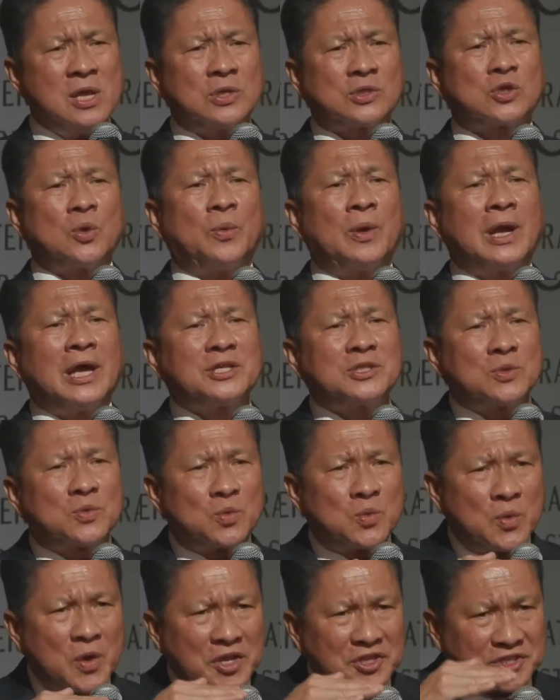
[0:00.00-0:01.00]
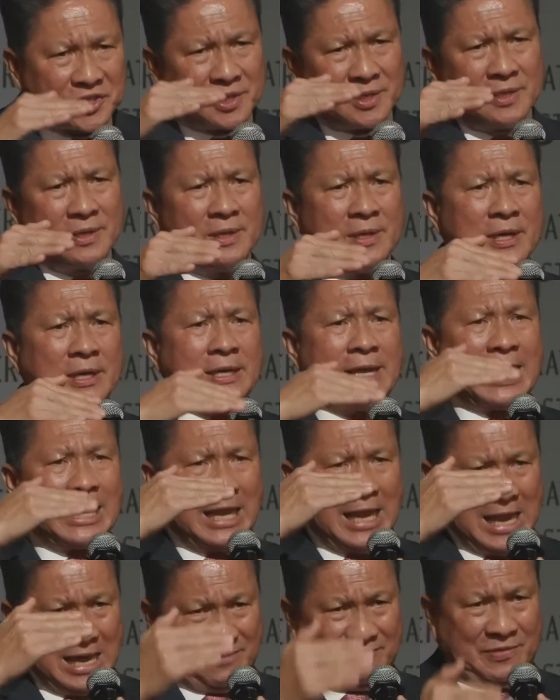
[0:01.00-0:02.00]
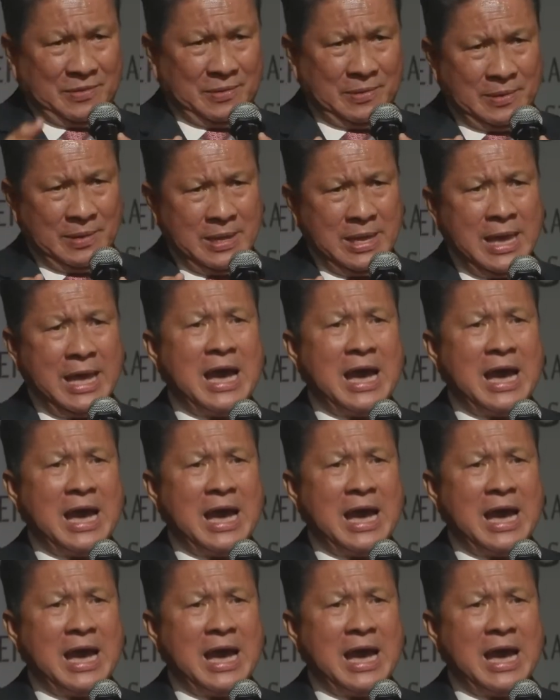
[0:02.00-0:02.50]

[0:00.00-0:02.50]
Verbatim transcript: So we'd like to reach that level.